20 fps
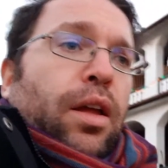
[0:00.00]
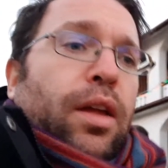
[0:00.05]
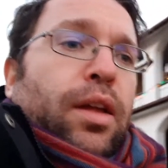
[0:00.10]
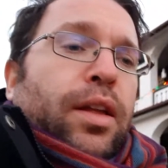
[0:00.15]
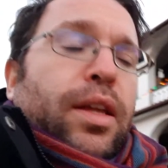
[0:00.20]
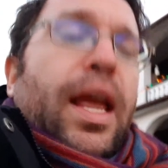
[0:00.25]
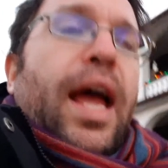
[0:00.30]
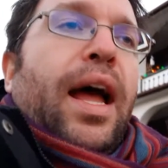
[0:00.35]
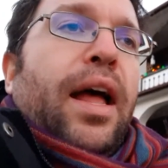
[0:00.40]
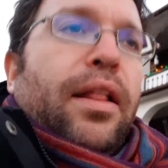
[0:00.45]

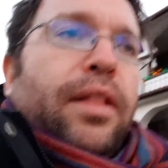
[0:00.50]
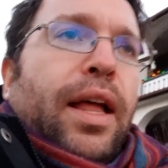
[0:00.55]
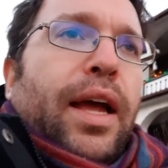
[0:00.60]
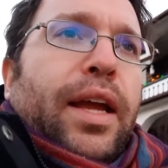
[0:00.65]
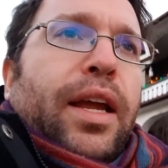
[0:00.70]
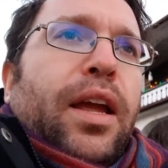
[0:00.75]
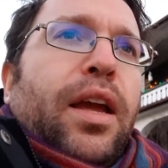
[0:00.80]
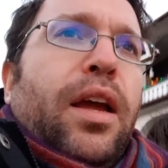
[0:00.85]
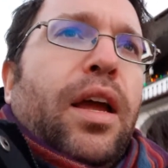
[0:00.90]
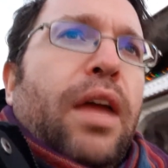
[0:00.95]

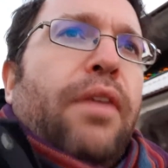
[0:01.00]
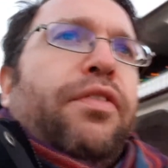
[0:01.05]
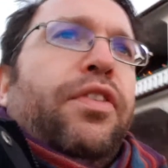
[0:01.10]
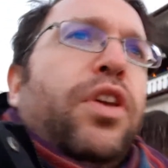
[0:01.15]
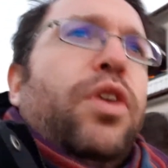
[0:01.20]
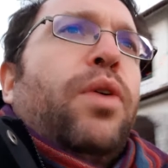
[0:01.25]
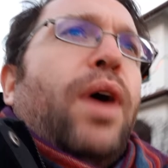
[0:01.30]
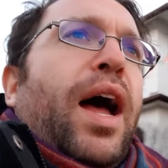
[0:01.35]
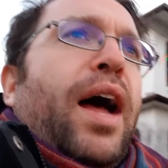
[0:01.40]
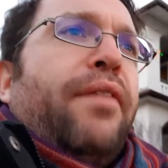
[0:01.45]
if
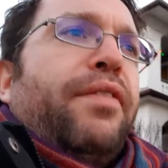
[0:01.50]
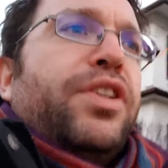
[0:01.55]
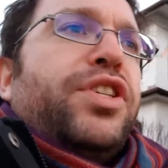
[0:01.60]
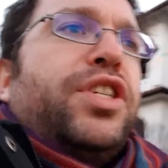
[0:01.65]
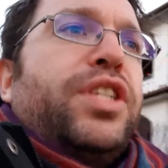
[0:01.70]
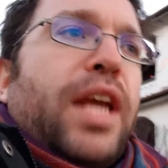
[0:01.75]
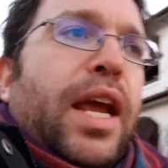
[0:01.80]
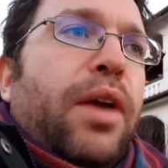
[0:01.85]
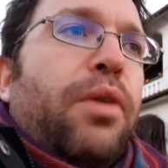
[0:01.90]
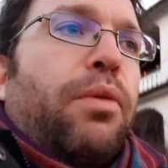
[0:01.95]
you have a
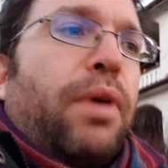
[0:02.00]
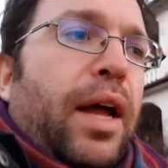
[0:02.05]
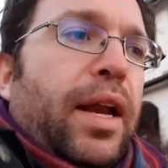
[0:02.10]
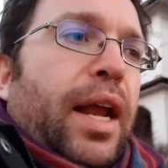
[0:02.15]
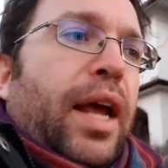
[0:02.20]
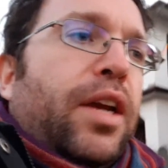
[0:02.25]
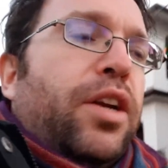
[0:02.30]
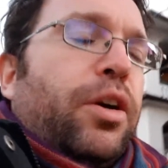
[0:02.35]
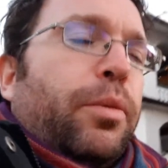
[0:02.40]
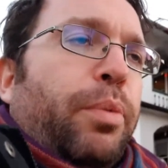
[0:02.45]
state-run
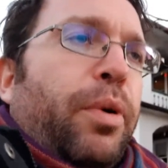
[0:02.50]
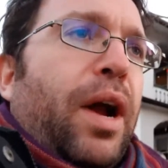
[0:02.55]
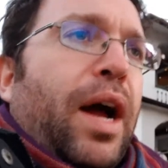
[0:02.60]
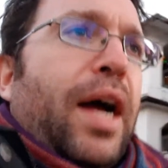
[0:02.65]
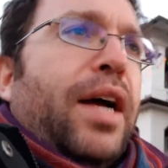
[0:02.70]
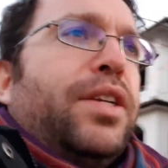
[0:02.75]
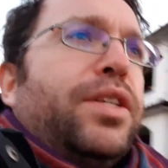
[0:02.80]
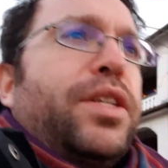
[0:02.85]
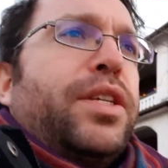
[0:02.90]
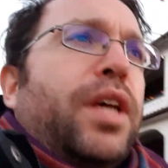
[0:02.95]

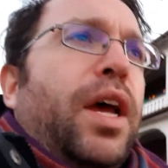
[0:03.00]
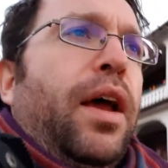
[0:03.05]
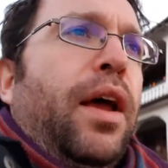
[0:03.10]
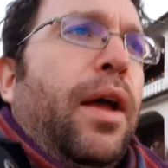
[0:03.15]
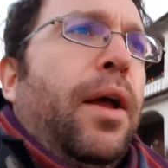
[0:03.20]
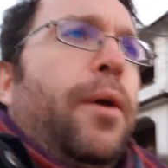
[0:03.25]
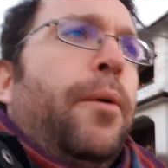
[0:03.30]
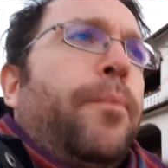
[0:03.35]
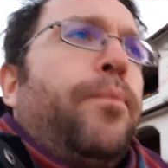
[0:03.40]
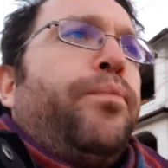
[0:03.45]
enterprise,
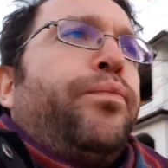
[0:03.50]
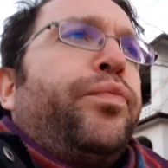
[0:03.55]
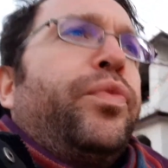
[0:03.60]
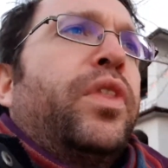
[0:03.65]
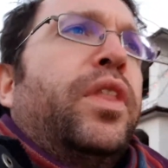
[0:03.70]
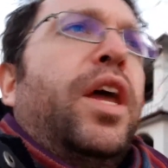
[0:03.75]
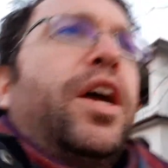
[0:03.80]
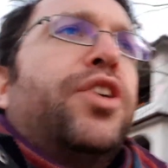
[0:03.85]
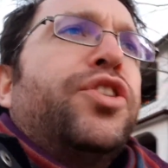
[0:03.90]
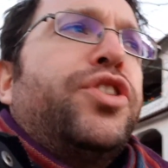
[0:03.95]

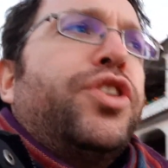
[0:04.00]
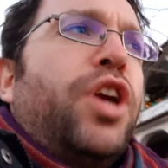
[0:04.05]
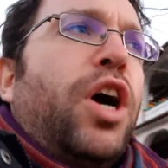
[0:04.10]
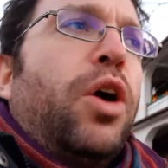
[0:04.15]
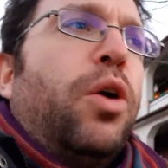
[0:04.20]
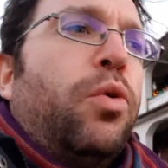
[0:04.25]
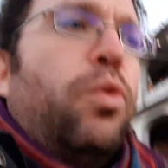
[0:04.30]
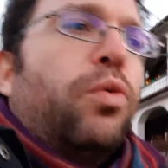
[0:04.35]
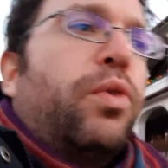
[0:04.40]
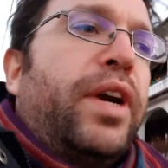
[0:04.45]
there's
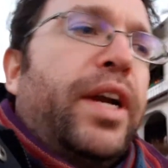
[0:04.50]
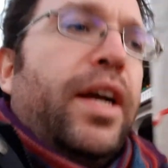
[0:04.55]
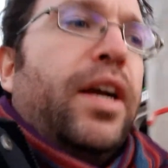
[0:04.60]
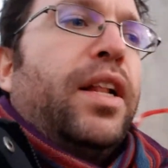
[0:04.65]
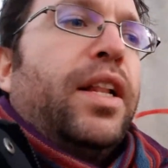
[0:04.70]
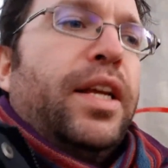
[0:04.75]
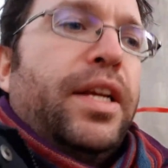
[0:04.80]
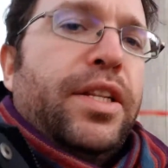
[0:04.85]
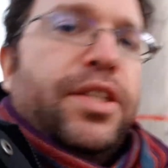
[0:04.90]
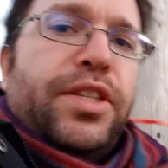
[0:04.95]
no
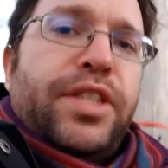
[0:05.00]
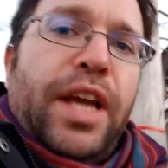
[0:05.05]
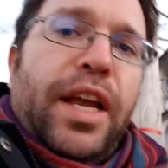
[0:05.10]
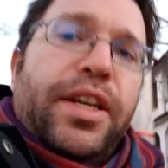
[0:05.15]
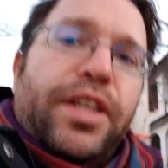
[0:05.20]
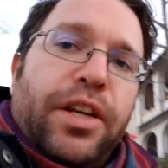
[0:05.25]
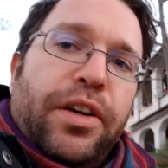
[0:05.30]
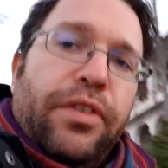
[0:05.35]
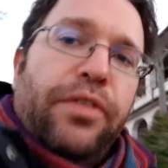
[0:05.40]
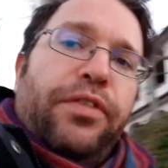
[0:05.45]
real
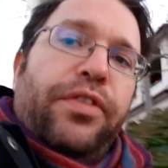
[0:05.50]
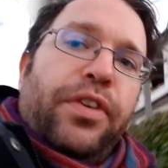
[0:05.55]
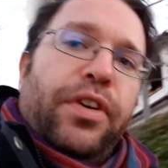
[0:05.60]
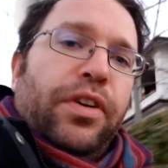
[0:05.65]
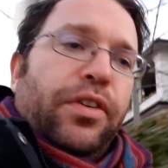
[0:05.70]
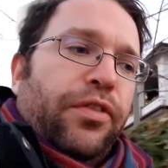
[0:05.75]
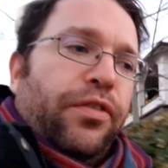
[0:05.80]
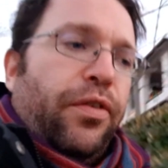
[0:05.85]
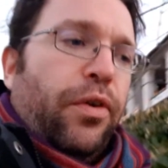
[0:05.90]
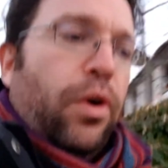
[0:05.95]
incentive
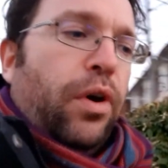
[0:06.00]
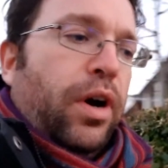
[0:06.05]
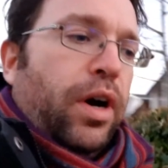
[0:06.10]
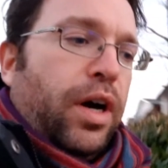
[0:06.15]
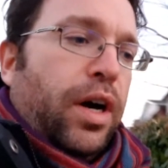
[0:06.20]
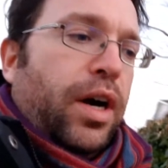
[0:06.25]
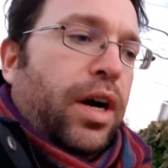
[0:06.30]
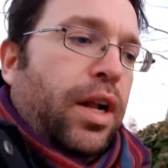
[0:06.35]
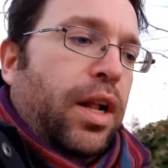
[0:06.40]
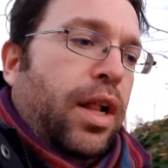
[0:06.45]
for